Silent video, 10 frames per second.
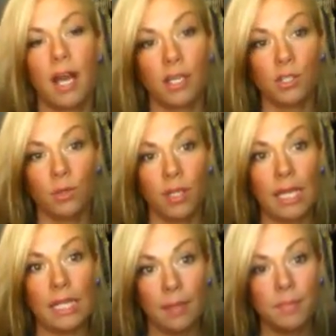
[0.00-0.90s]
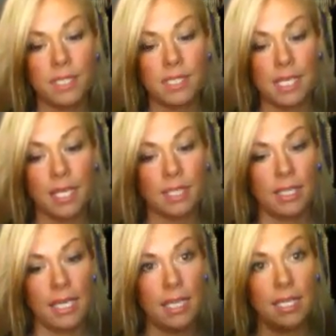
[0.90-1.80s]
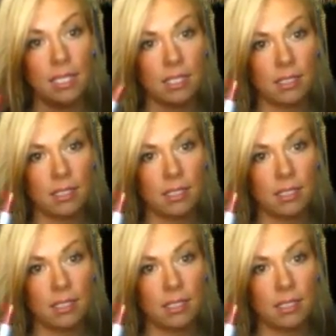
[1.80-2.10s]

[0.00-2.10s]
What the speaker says: actual like lipstick like this,